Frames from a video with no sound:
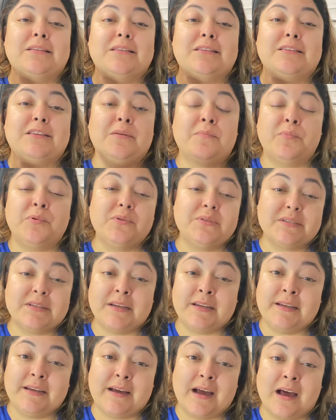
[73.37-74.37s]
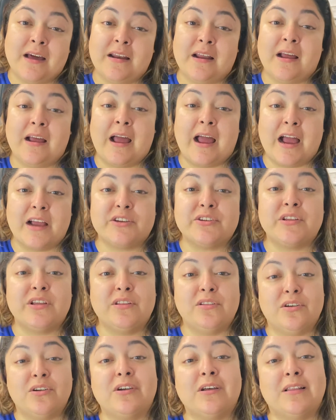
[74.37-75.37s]
the boots that he got actually
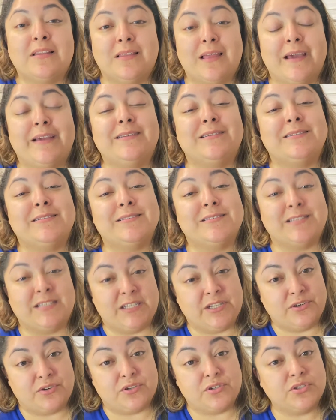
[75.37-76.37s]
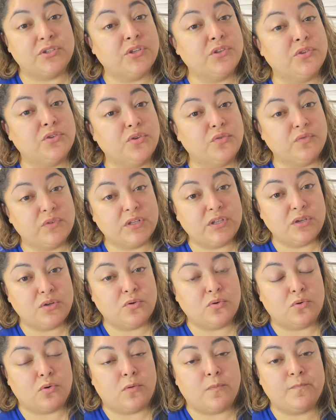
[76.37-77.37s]
look like sneakers. They're really
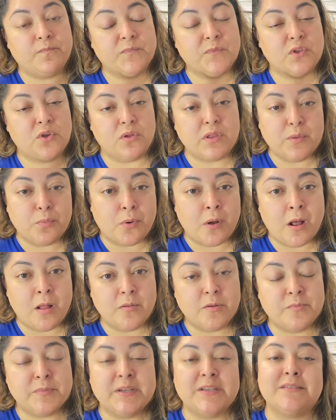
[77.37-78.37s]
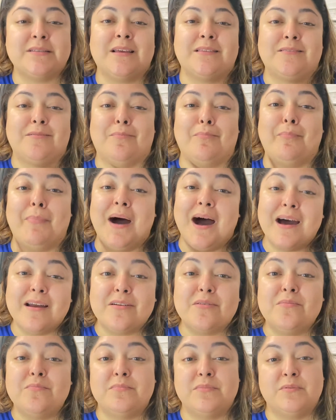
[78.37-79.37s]
cool. The only problem is that the
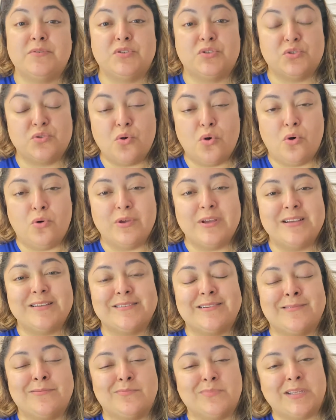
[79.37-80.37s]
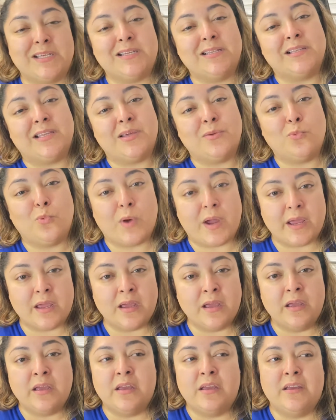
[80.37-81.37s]
bottom sole is completely white.
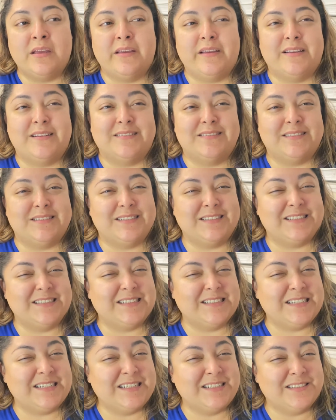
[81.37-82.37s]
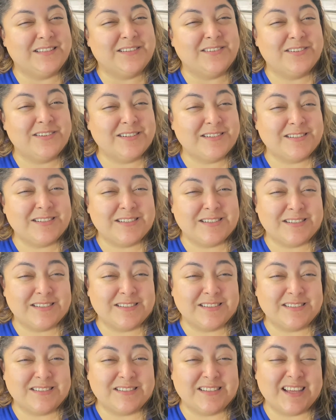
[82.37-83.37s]
It looks
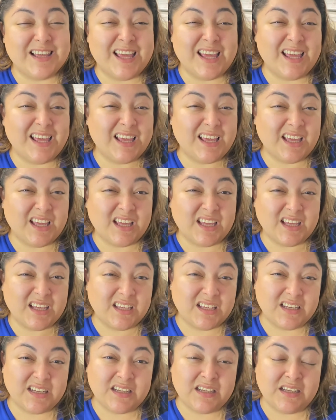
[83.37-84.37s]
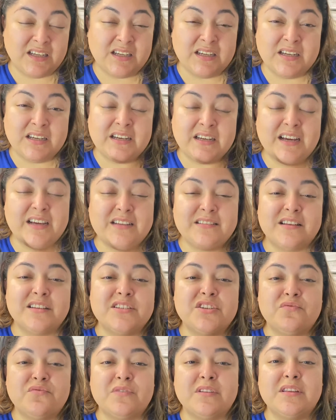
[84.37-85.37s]
it
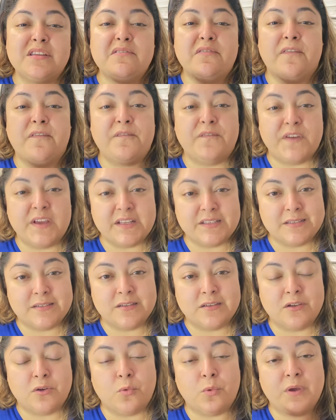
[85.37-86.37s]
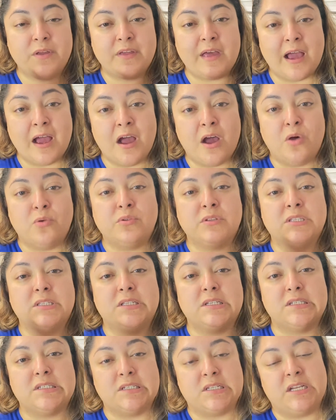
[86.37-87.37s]
doesn't really fit with how
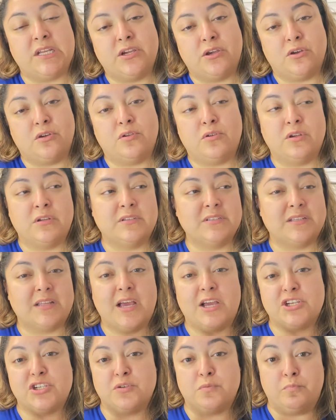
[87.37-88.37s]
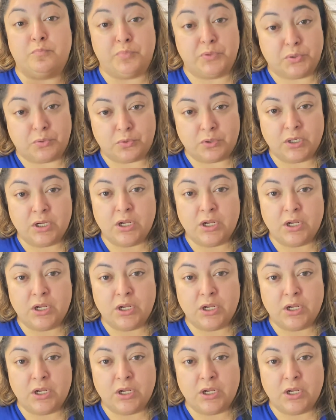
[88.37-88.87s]
the sneaker slash boot